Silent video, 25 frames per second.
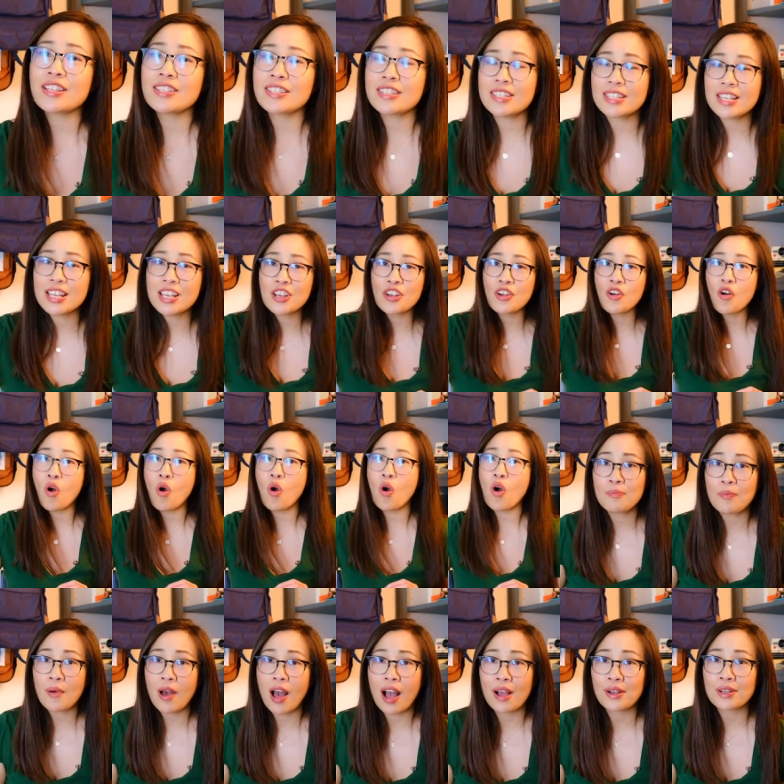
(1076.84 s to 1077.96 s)
single
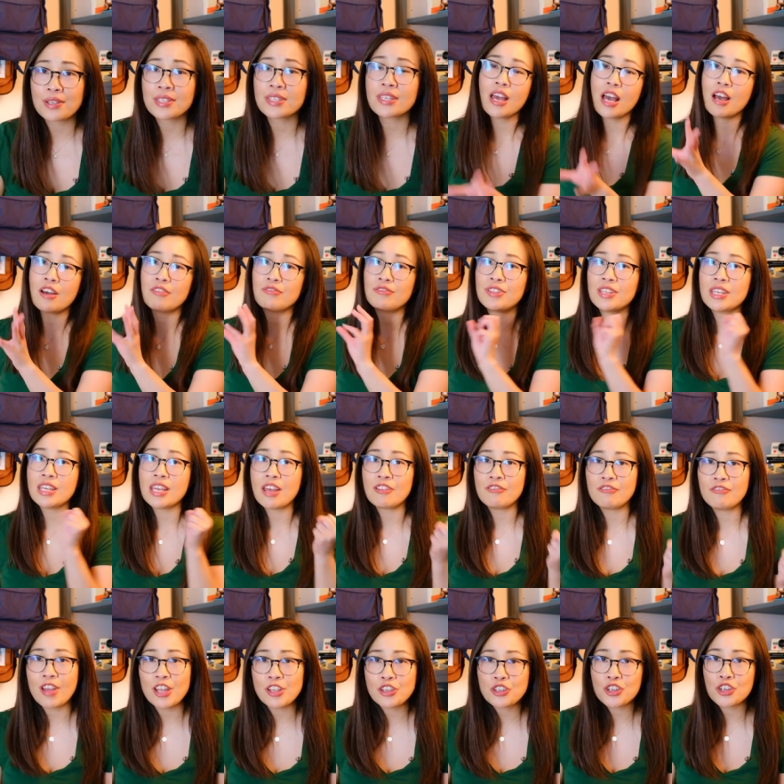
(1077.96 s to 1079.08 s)
box of the
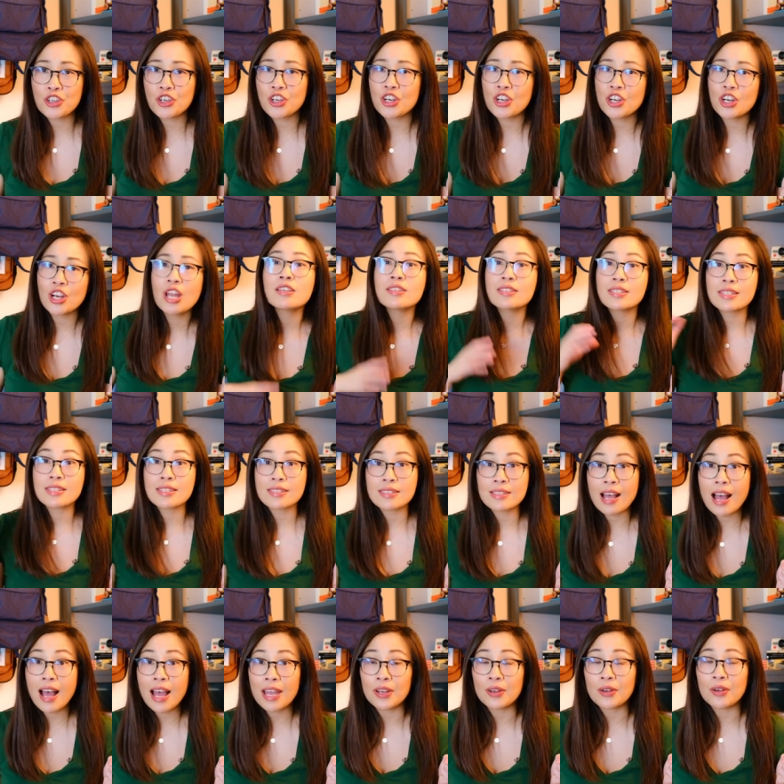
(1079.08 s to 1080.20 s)
adventure
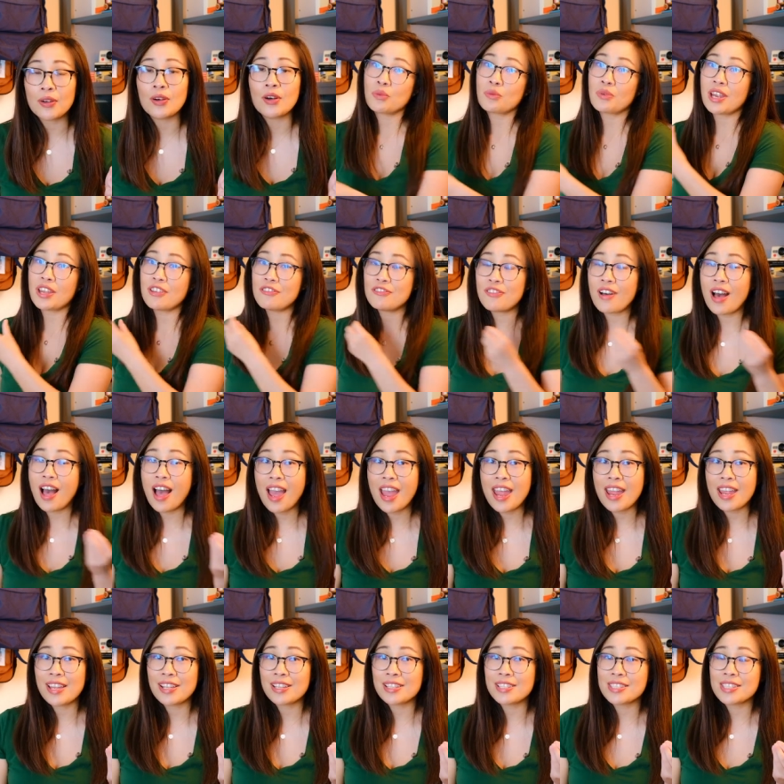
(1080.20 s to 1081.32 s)
style. Ray
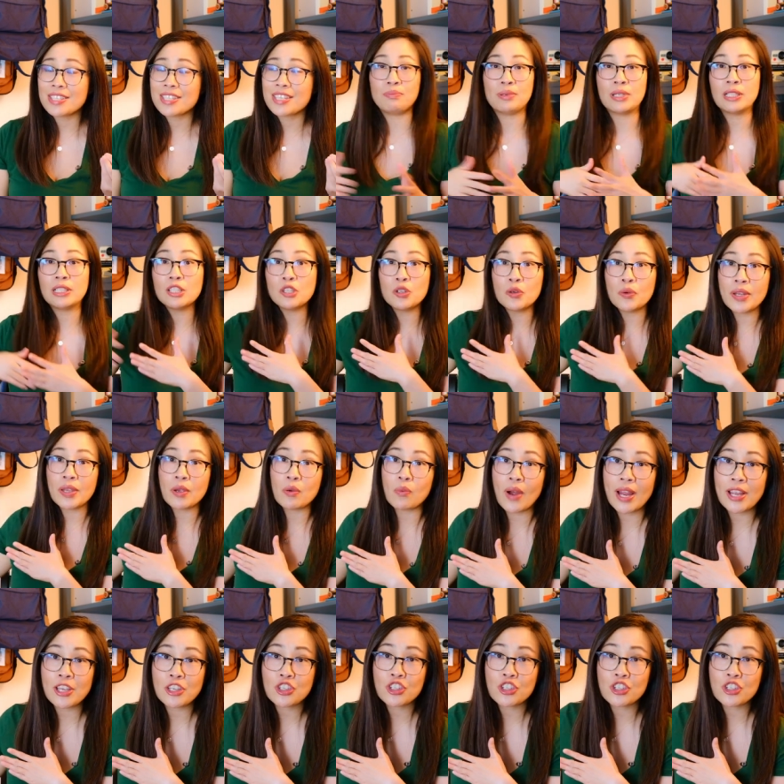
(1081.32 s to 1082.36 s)
Fiennes billowy white